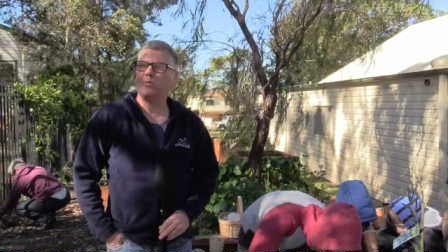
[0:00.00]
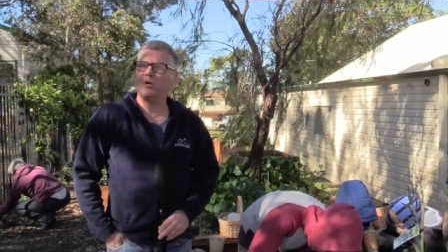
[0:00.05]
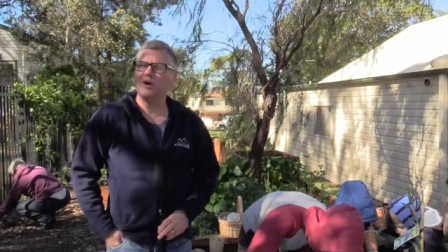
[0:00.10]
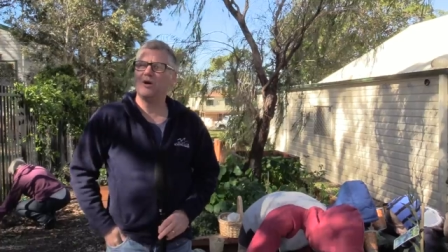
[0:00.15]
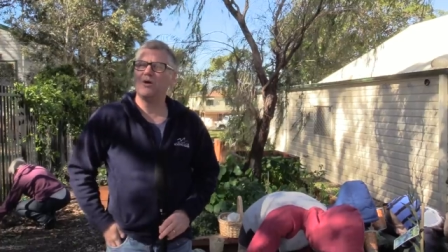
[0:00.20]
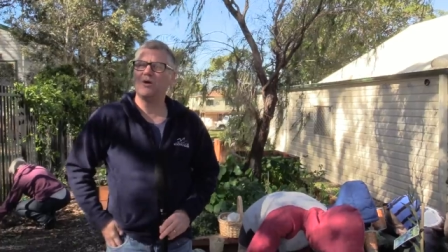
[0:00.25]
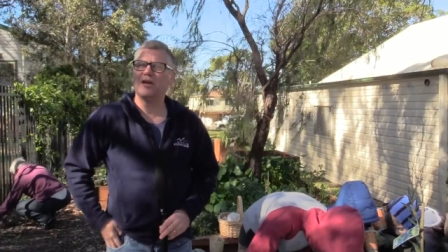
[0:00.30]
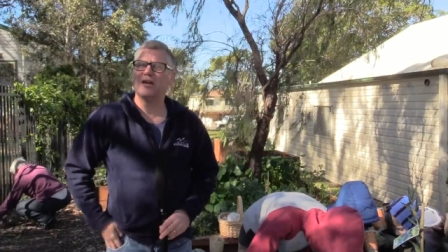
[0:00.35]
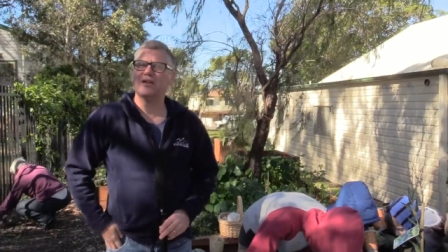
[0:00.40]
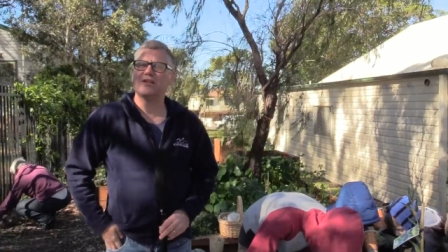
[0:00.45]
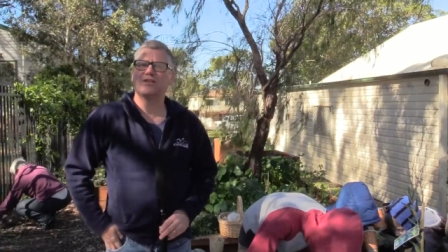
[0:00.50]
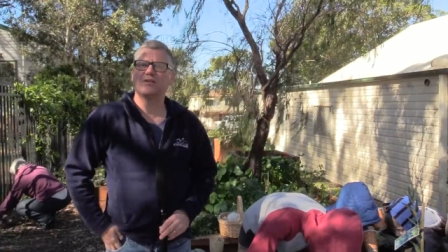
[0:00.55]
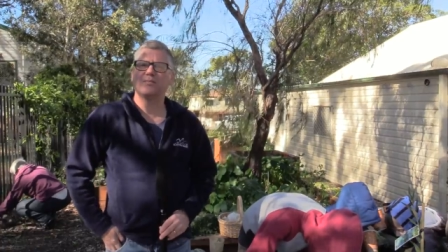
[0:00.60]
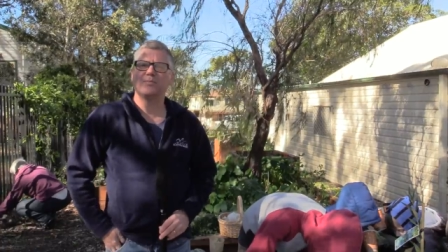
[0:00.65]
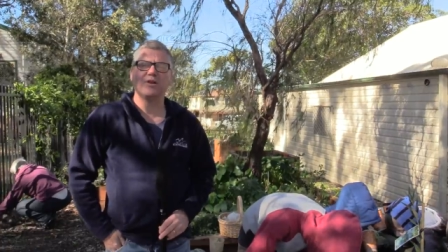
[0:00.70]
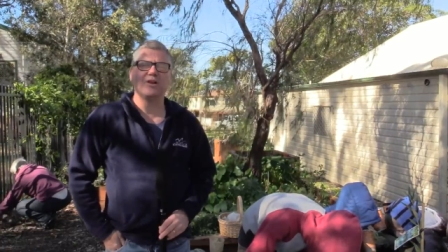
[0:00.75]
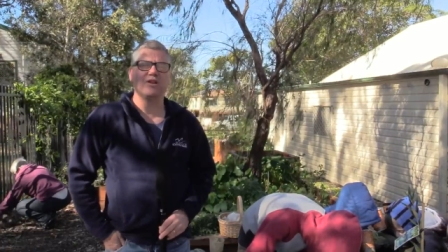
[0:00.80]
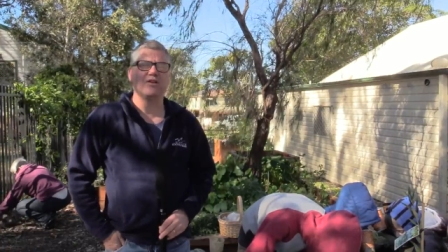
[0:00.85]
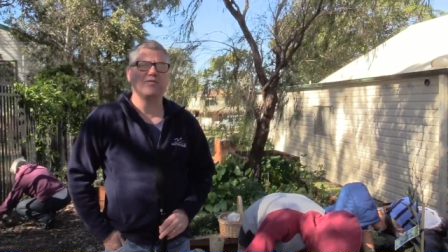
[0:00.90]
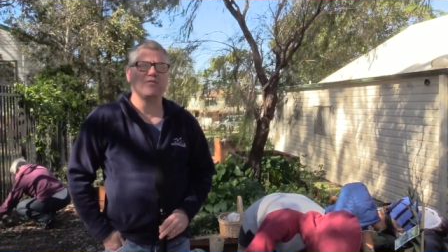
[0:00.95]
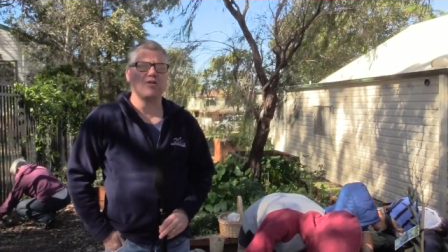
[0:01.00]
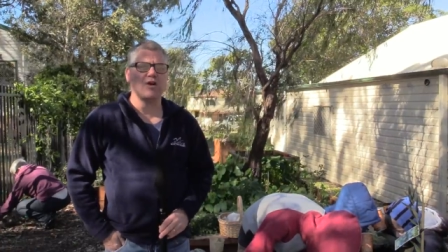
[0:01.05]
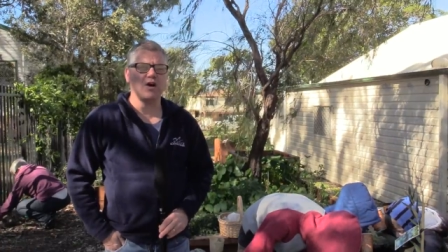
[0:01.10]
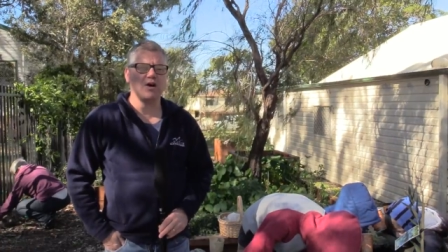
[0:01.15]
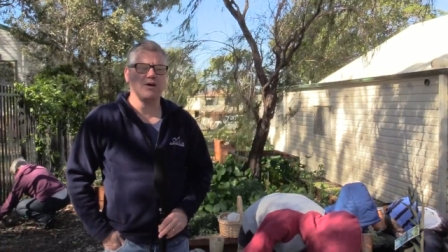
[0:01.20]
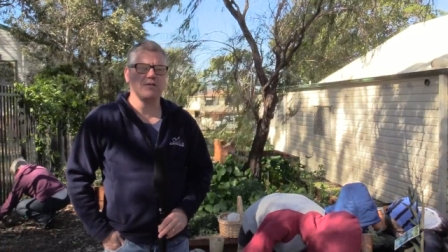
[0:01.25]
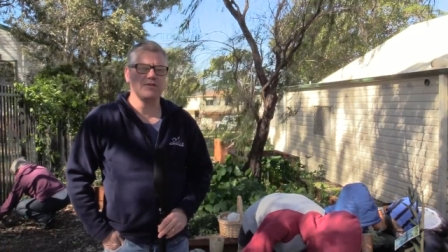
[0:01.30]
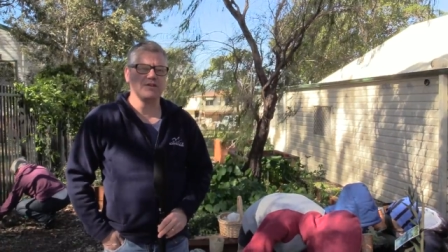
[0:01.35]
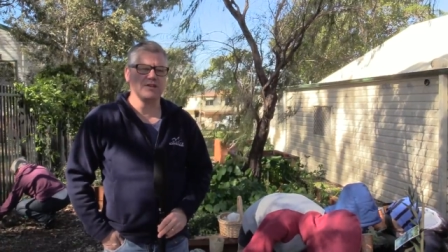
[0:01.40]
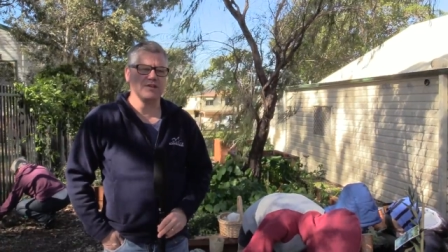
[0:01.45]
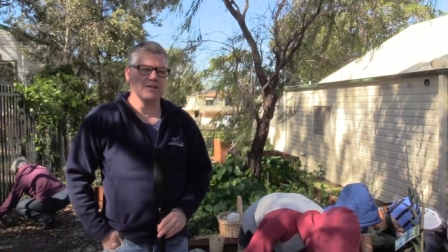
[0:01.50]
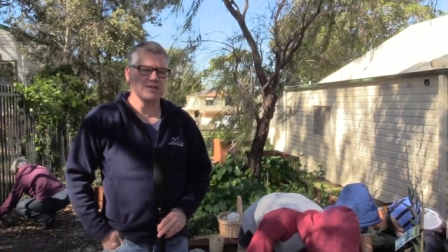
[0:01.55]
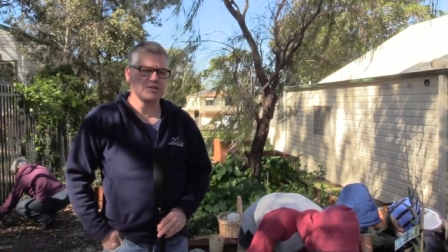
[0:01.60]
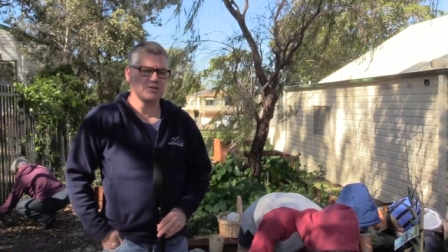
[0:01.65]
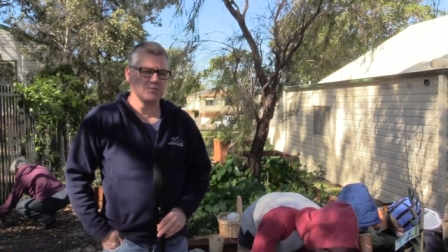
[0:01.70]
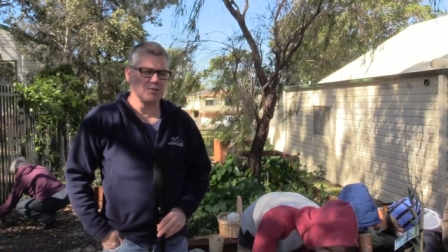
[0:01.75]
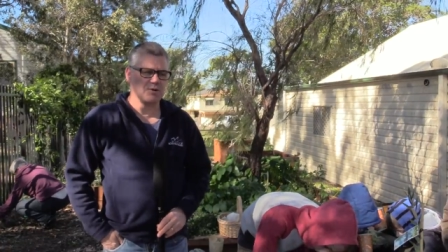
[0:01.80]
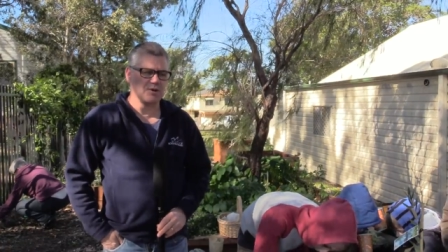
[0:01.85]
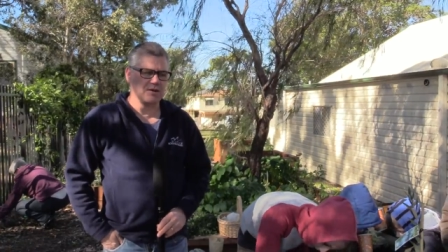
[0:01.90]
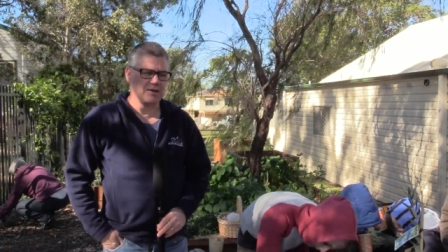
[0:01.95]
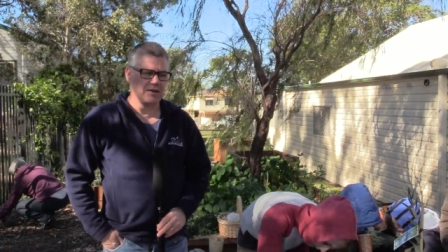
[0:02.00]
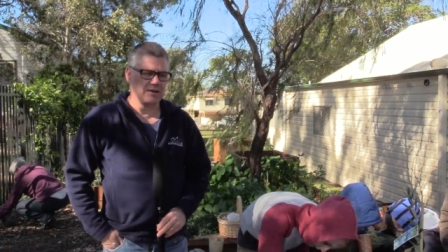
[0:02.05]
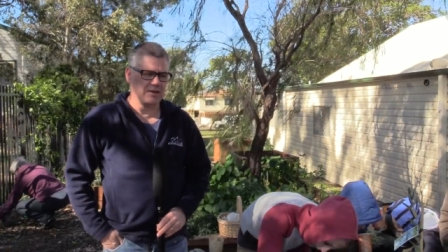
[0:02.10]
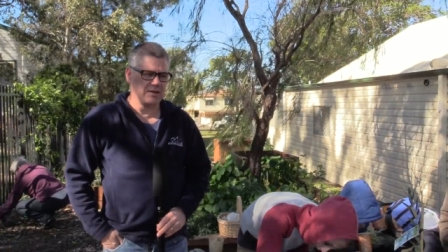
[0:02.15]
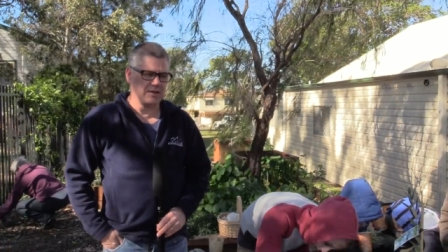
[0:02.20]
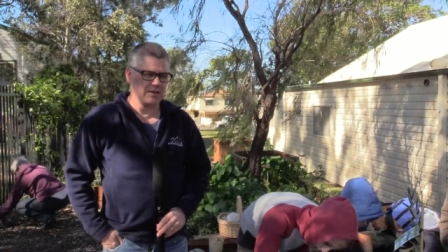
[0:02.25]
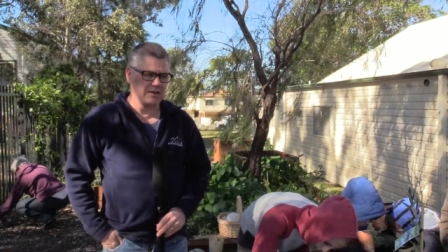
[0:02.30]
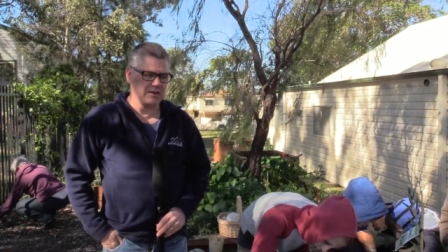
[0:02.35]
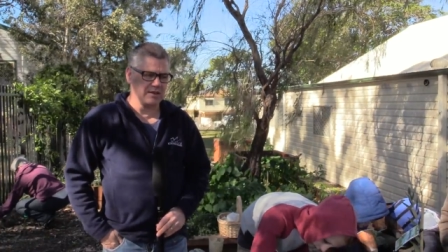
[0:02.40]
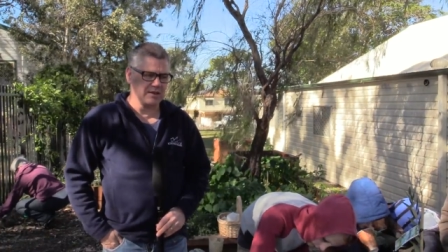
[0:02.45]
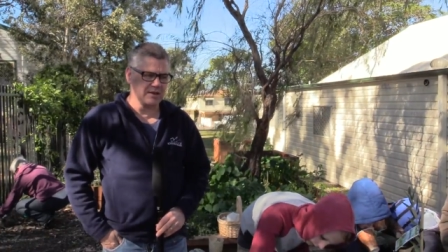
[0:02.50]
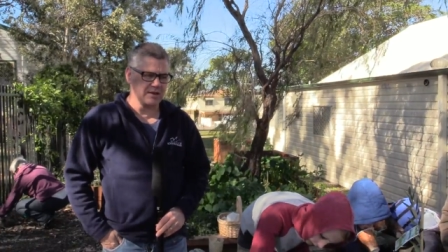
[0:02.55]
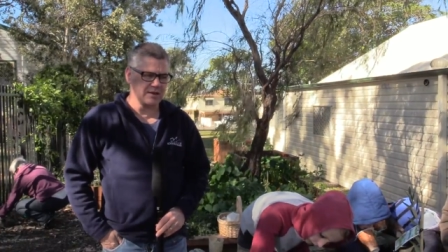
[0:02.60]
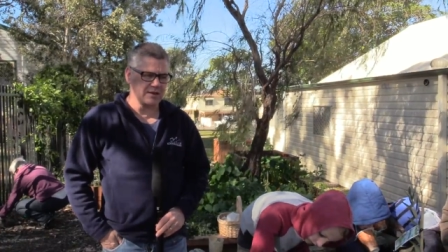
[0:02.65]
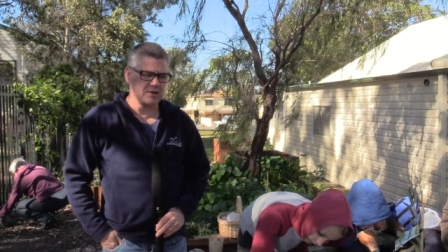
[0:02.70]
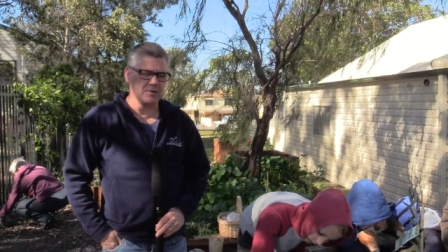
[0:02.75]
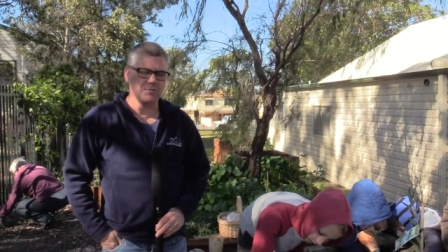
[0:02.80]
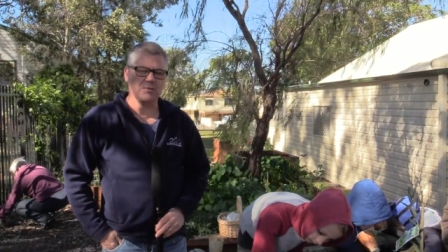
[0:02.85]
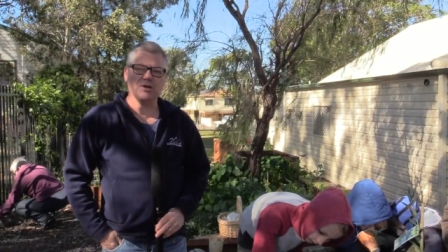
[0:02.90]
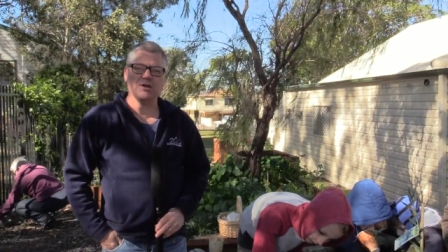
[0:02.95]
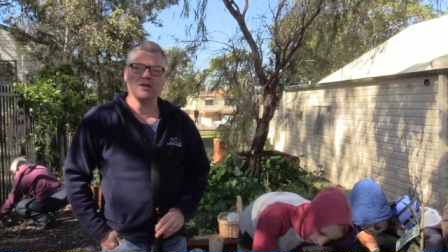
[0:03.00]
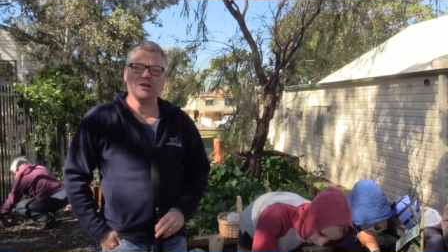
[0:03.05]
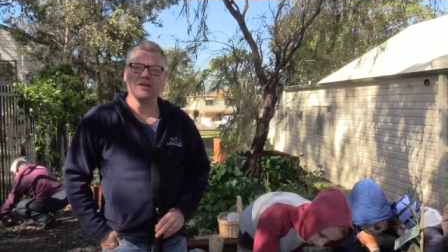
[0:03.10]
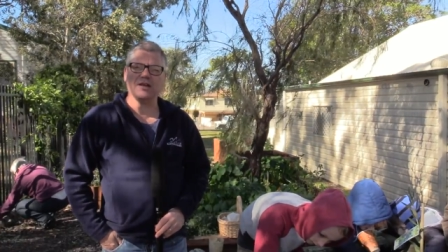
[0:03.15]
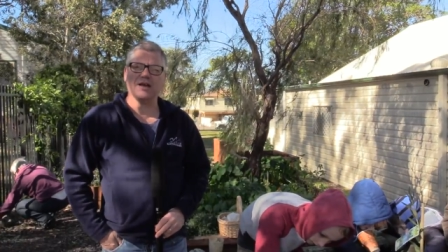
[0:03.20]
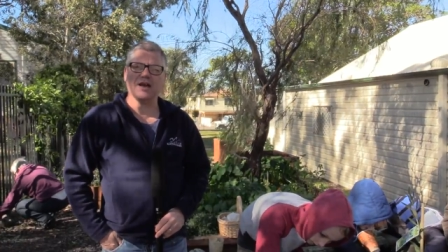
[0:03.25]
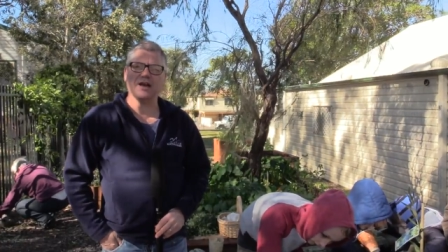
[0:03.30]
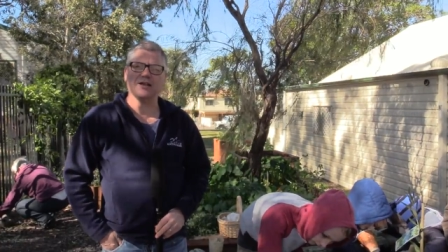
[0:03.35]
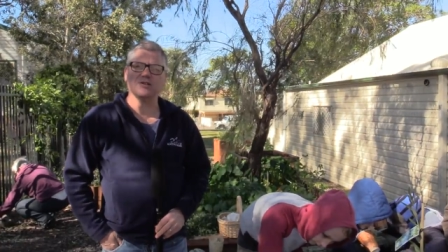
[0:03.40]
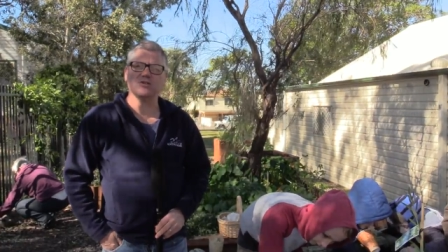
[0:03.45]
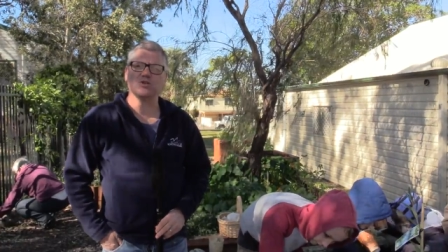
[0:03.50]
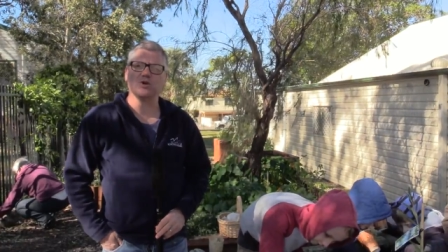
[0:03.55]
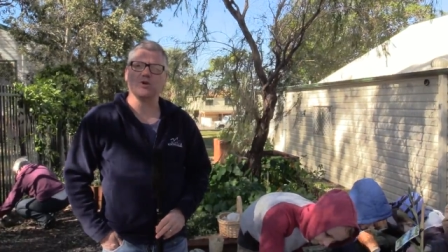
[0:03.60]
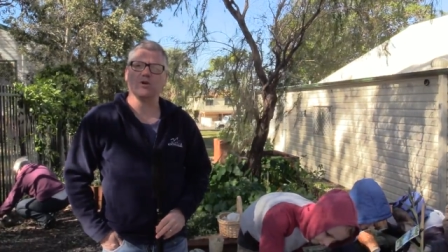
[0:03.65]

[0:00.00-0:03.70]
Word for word: we all get to be involved here. That's what the uh, community garden's